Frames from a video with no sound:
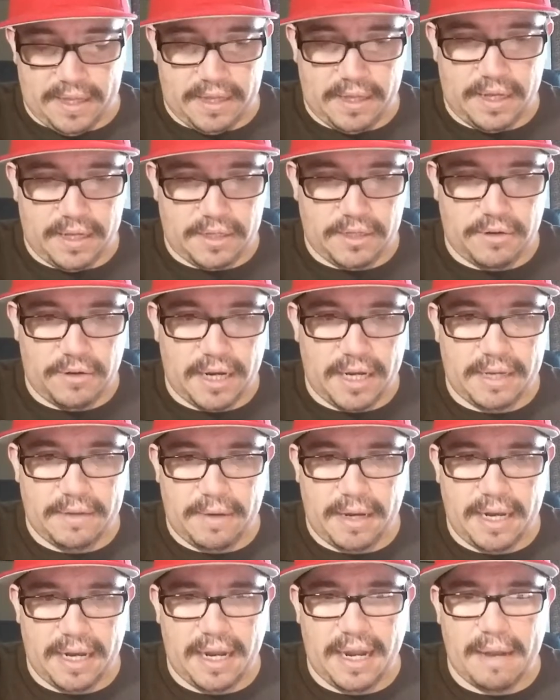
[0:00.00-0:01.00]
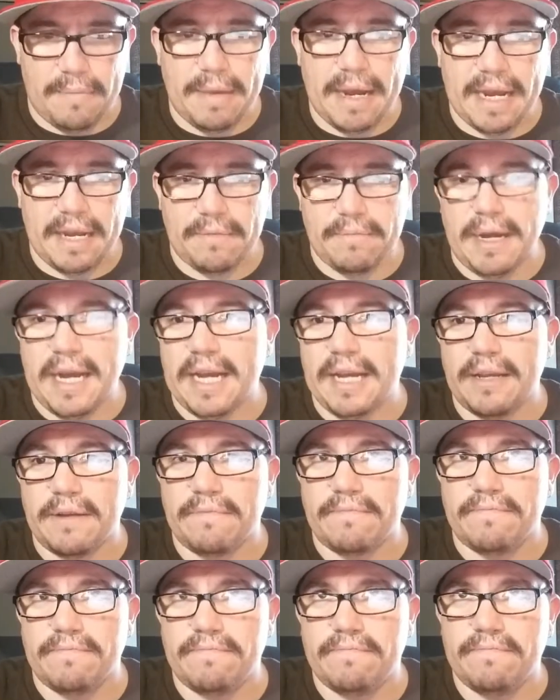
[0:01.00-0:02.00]
I got my
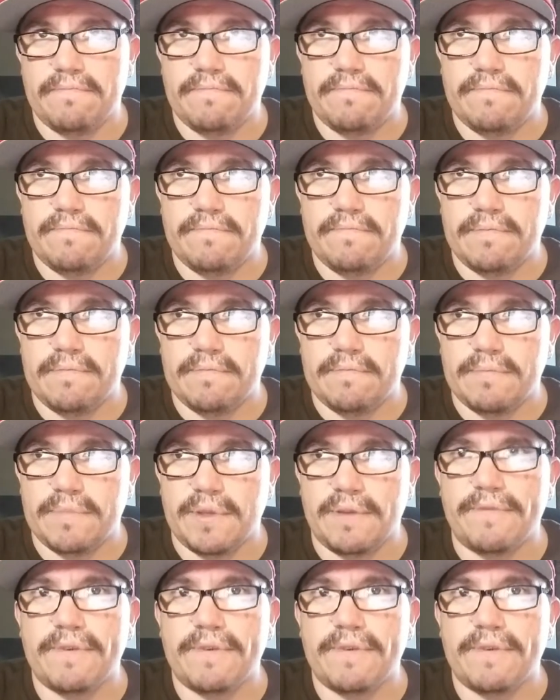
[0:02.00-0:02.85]
the